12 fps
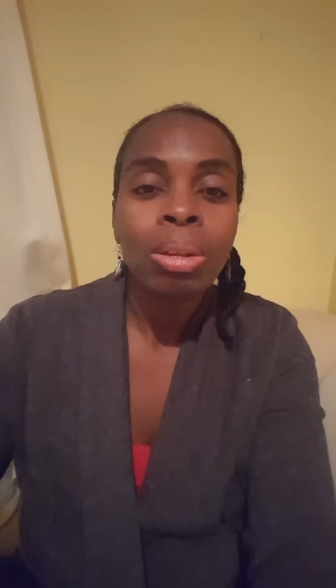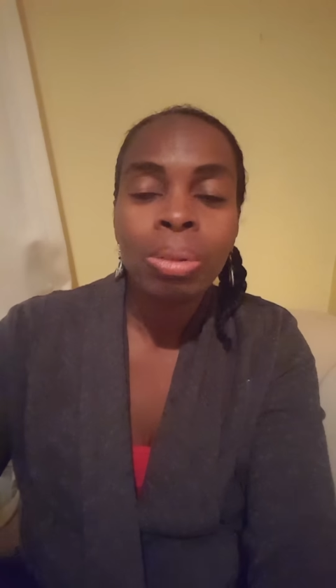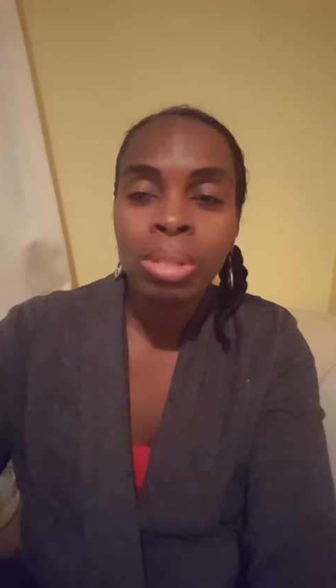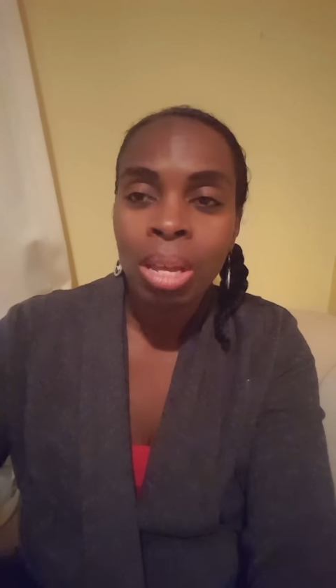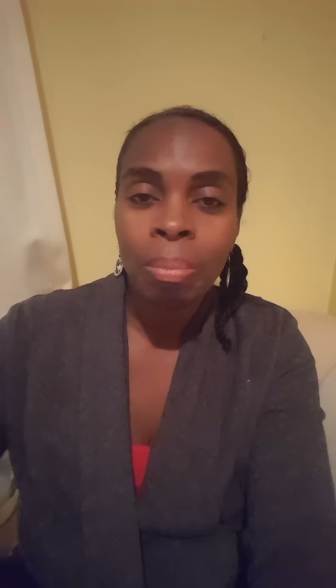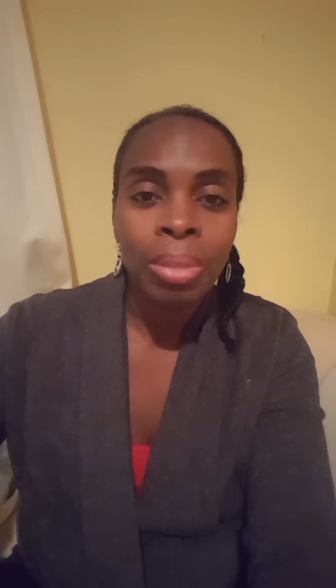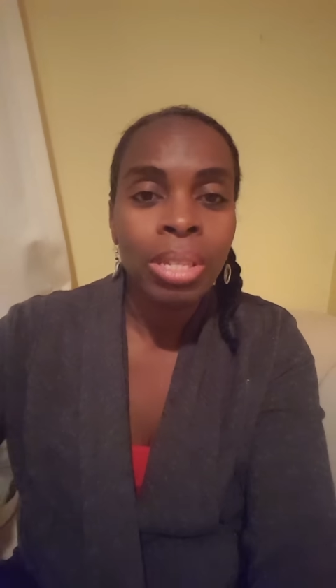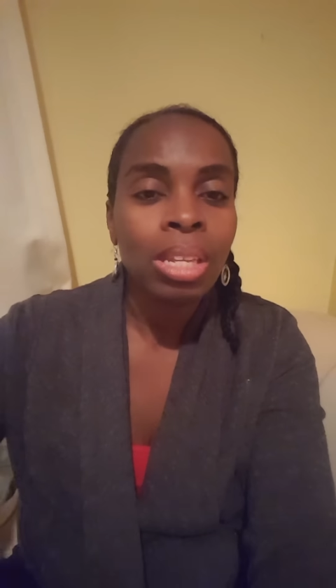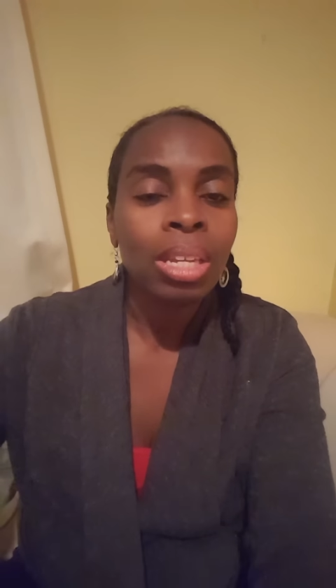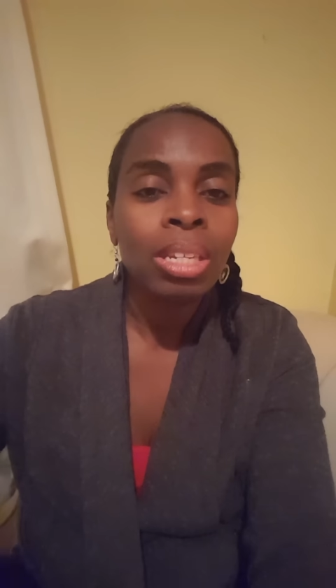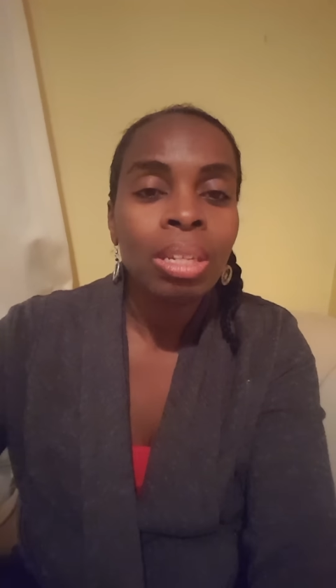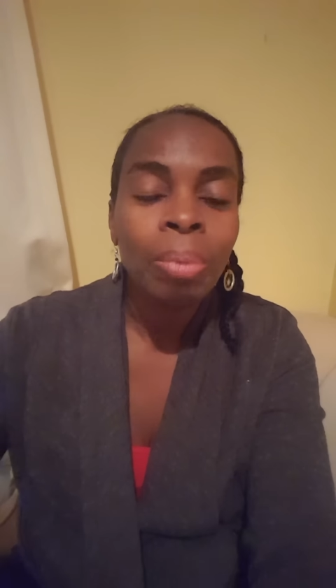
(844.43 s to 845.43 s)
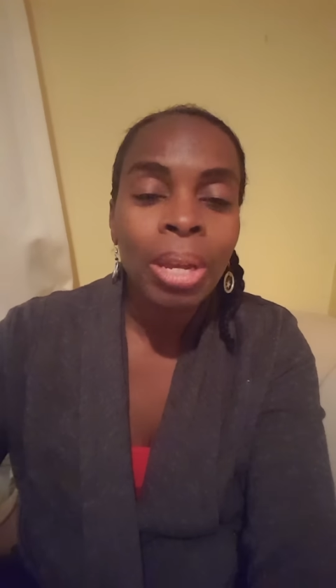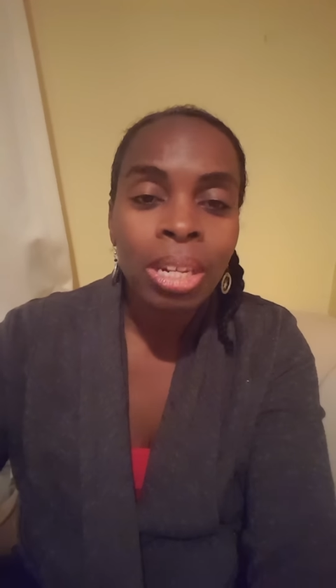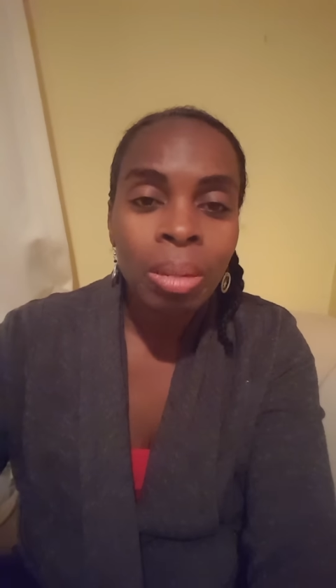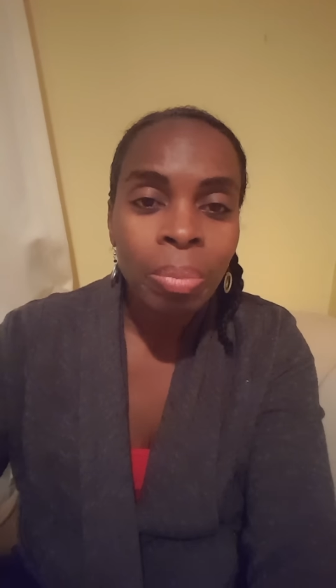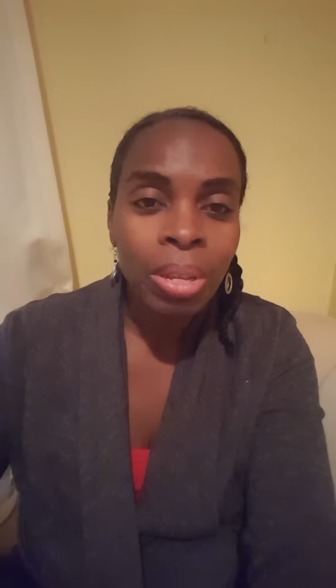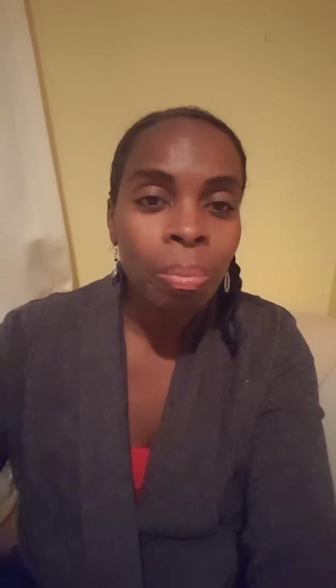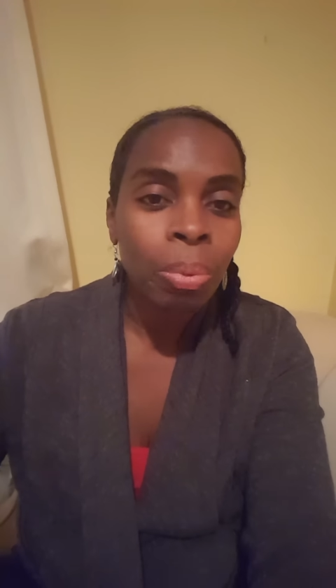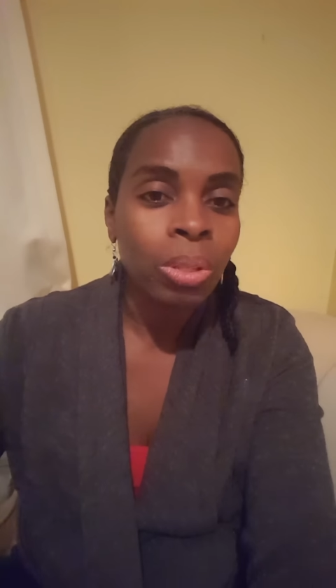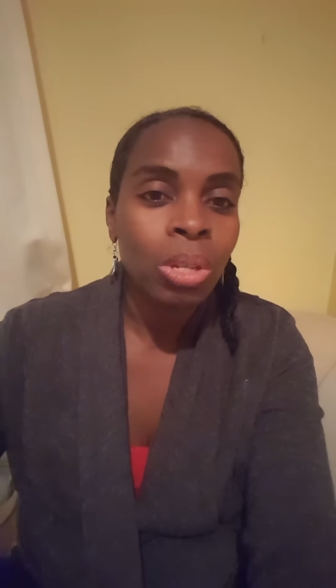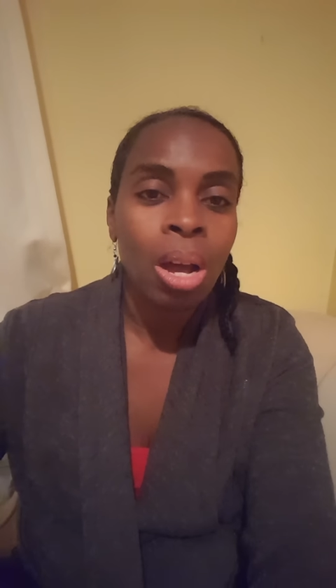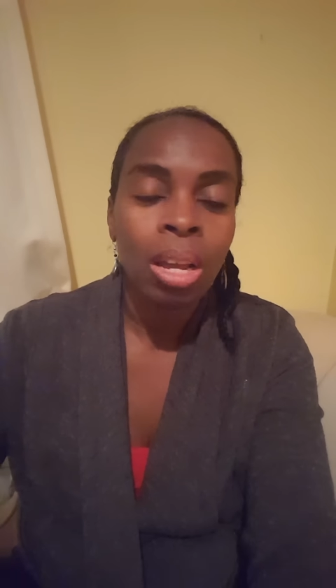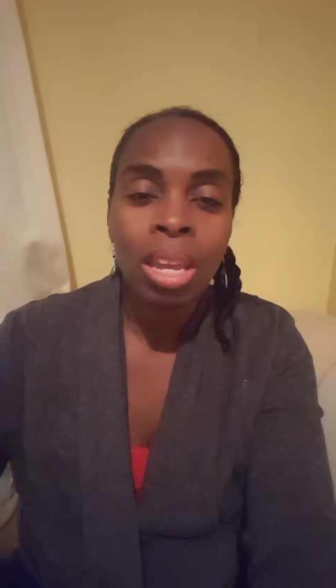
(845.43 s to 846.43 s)
those up. These independent people
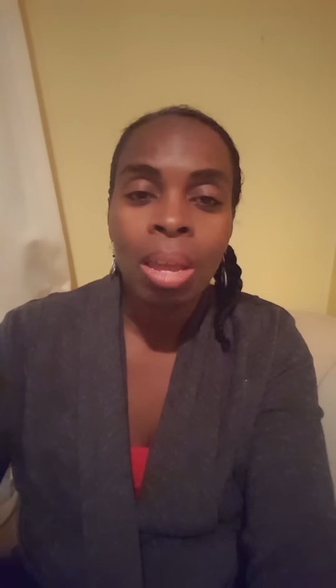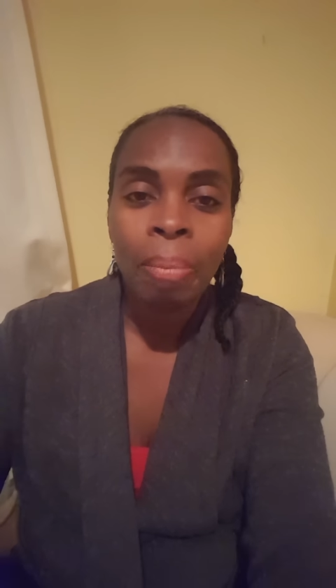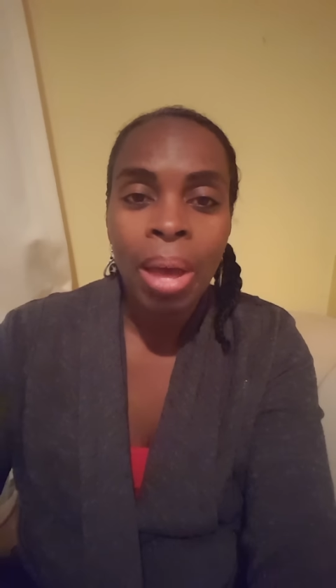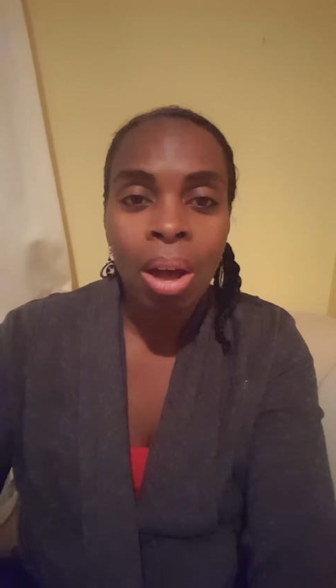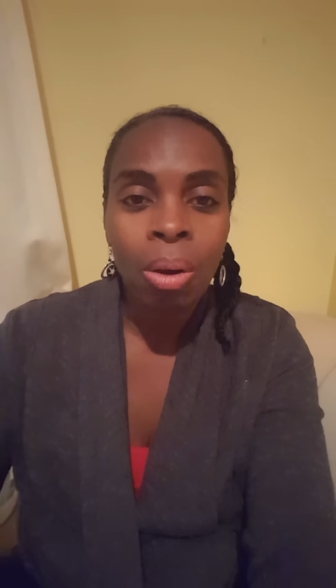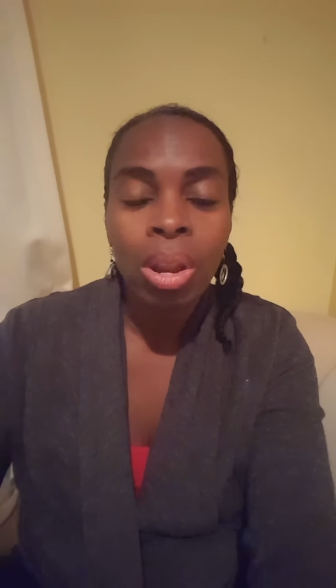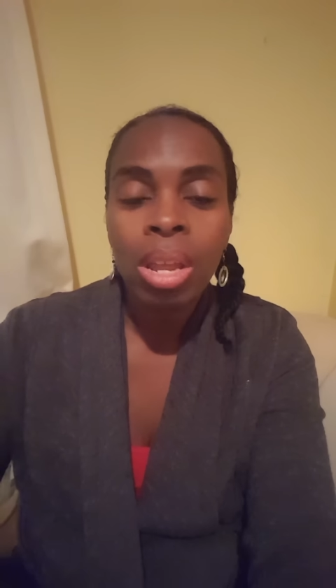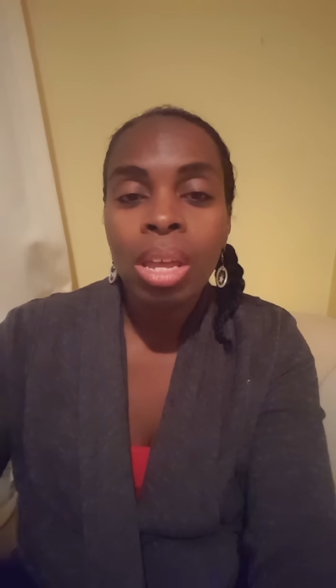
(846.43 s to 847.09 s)
talking about